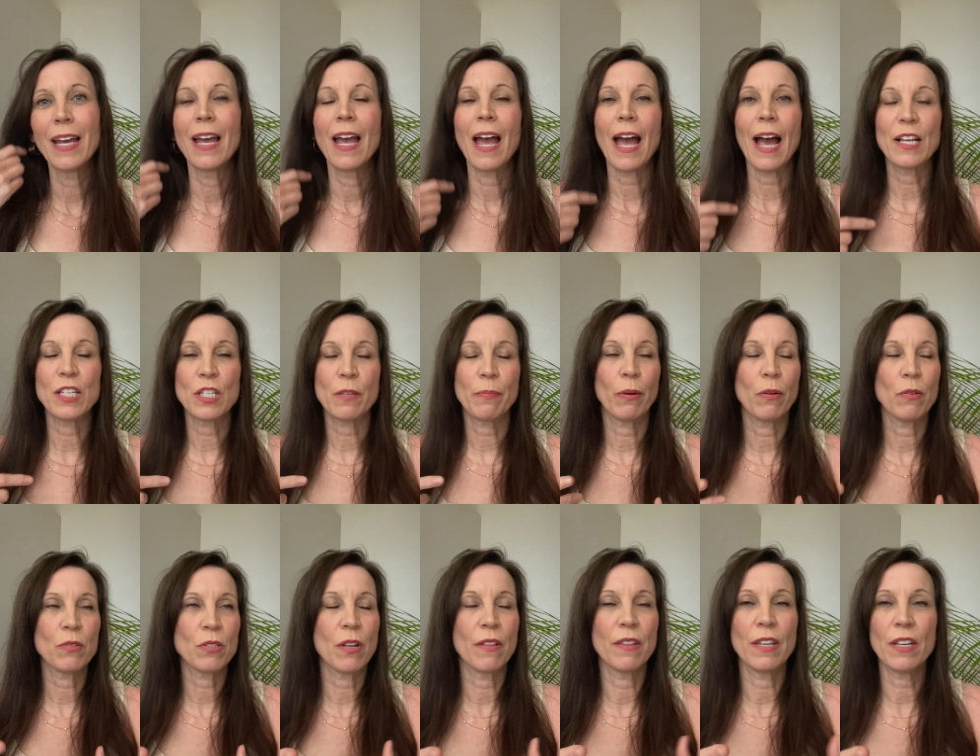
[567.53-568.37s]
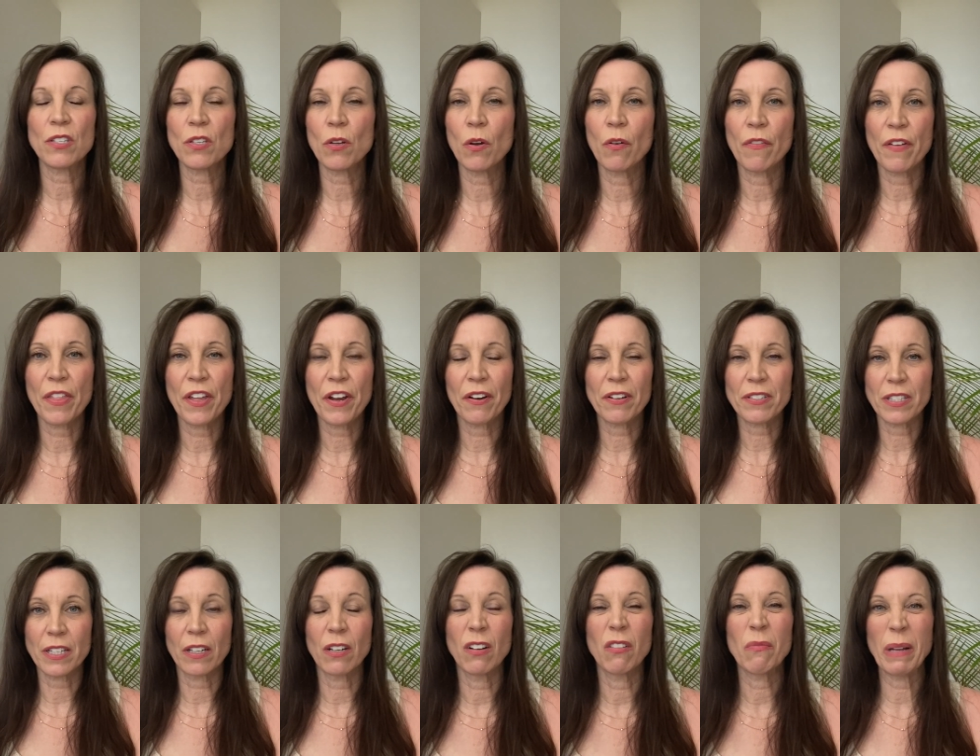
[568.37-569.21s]
as opposed to this over there is
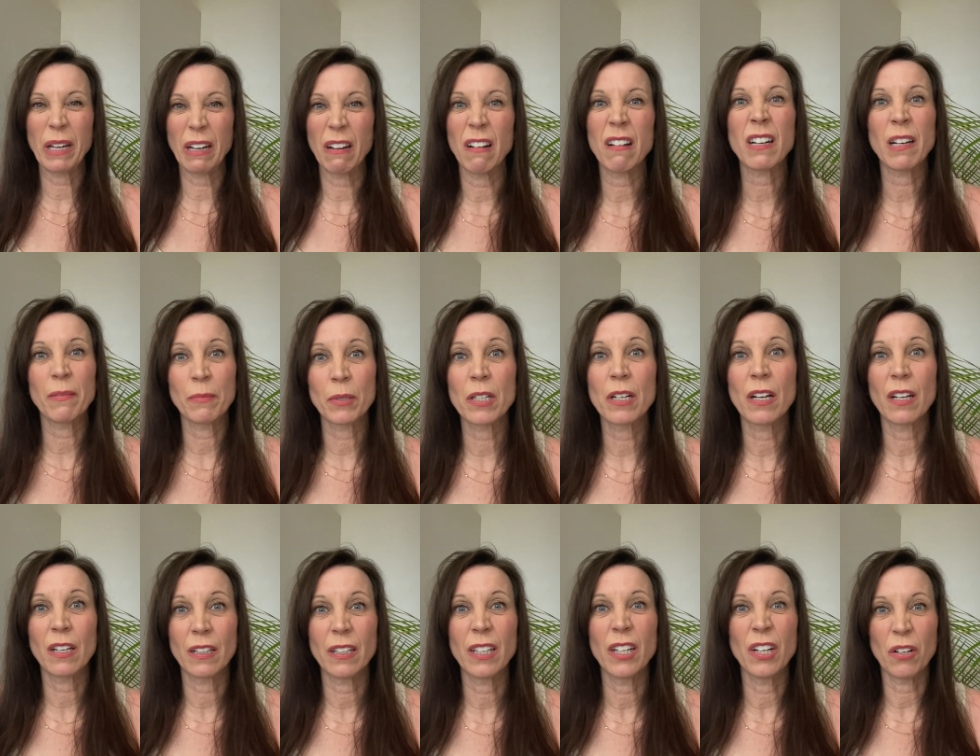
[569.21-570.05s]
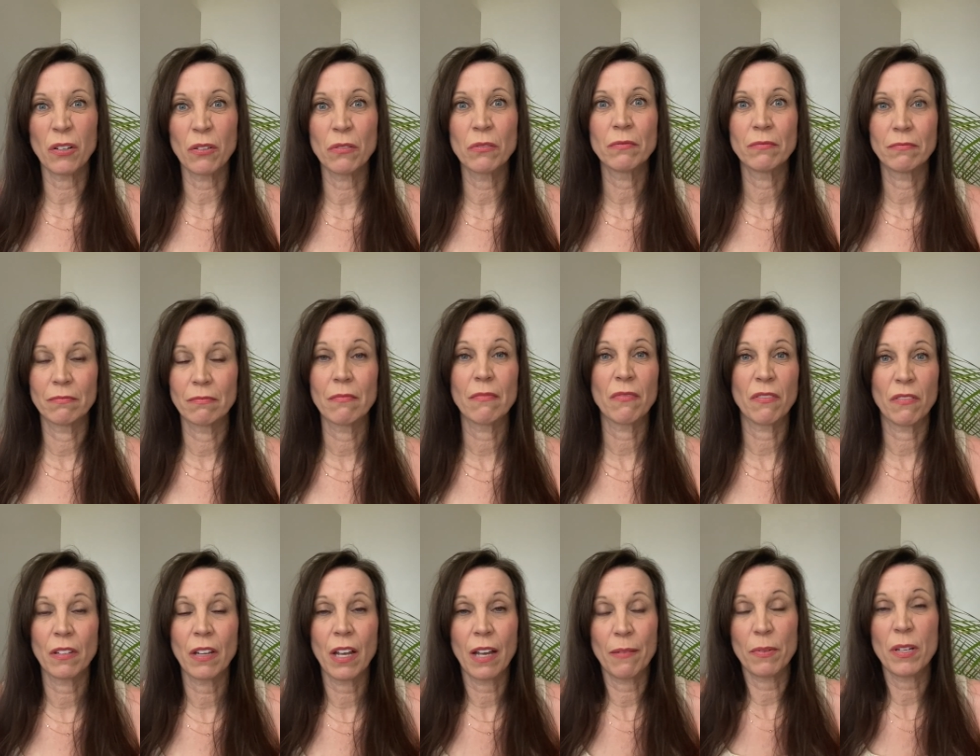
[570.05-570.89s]
like, oh my God, I'm gonna, you know,
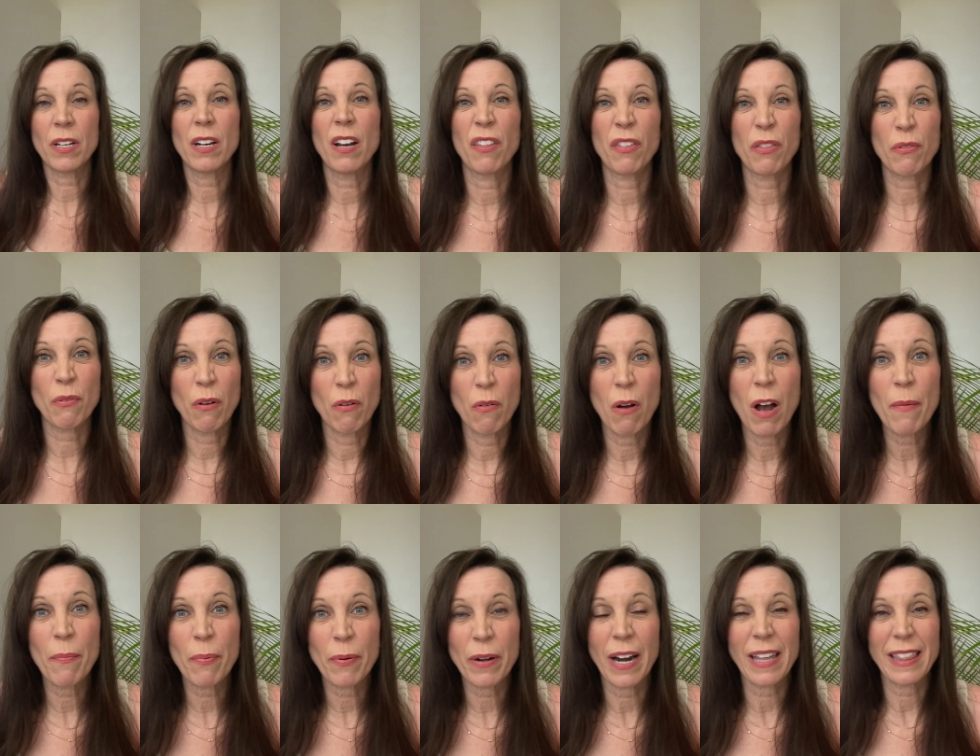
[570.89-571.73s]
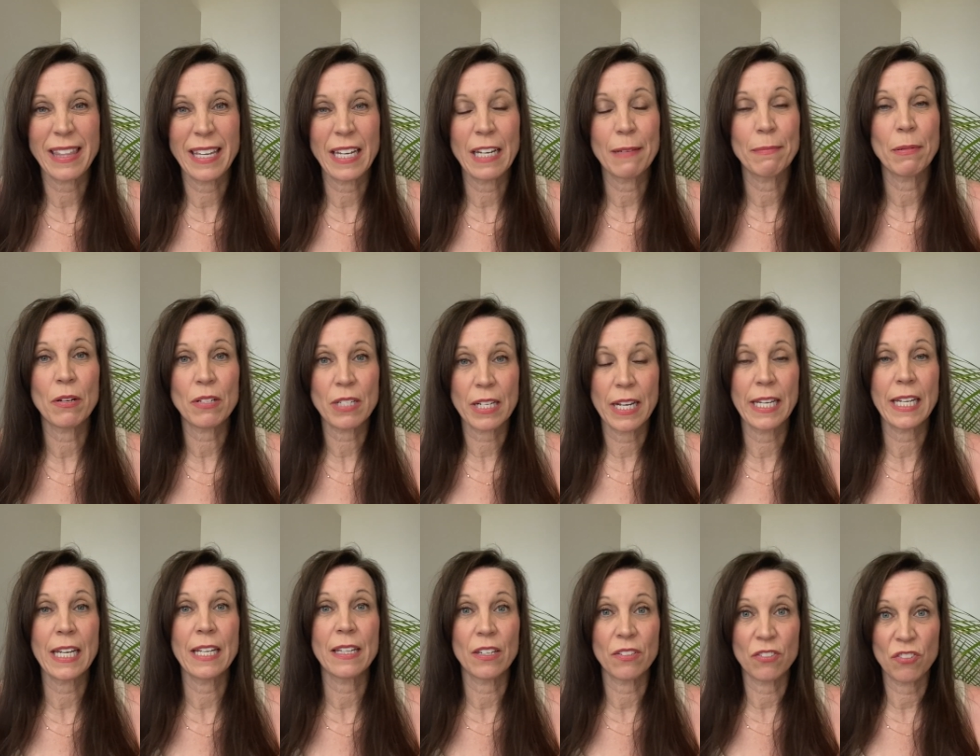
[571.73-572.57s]
I'm gonna throw up when I think about
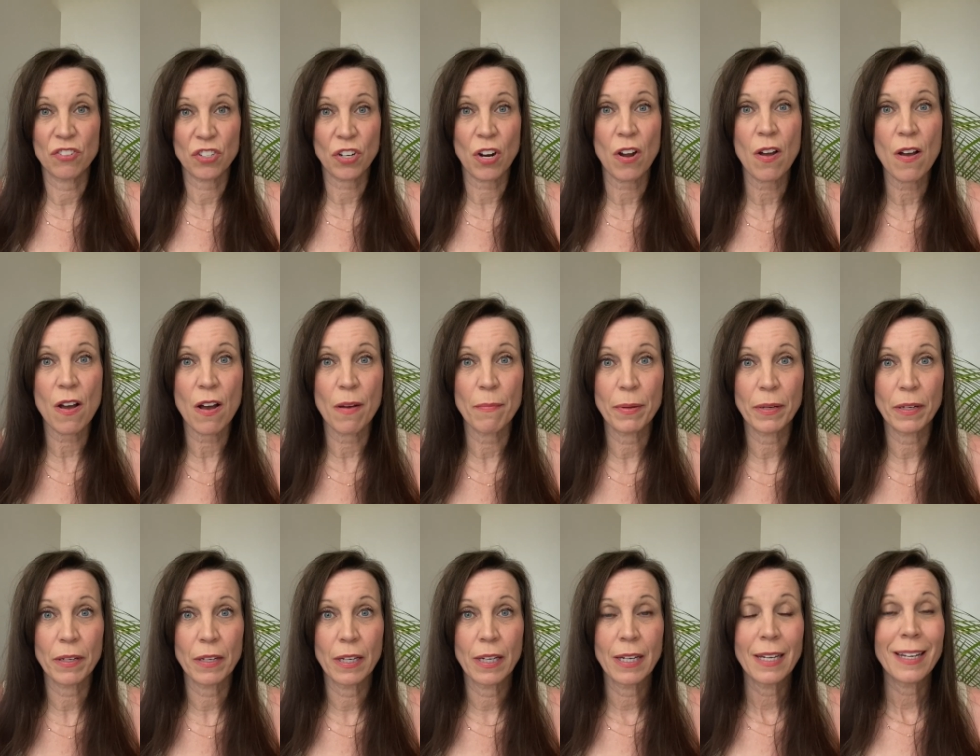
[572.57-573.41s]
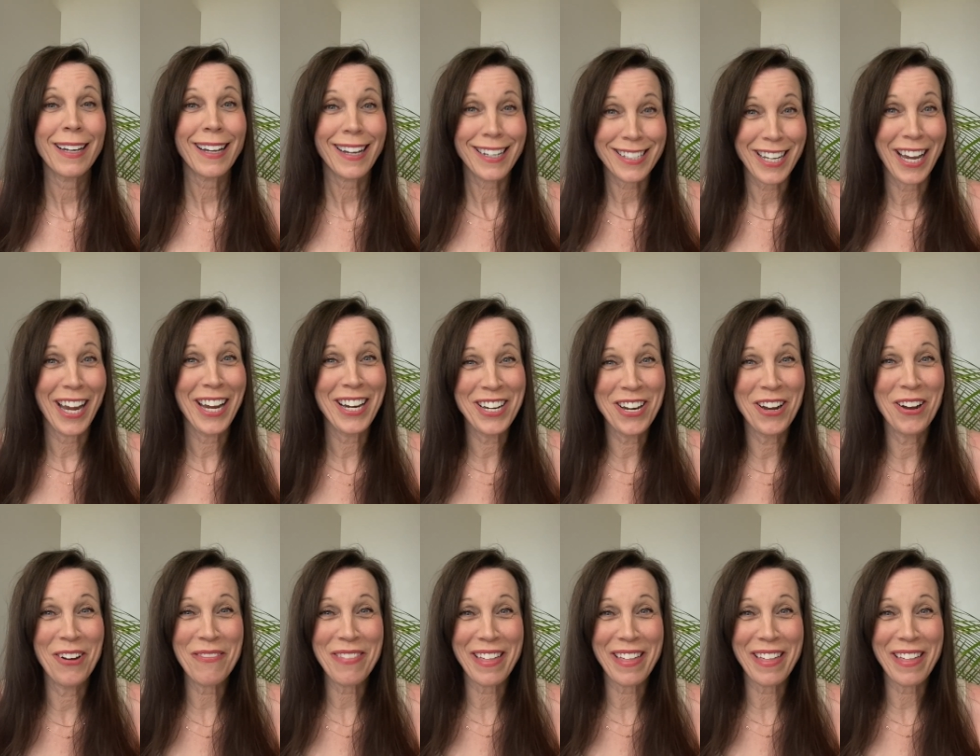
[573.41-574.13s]
taking this job. Because I know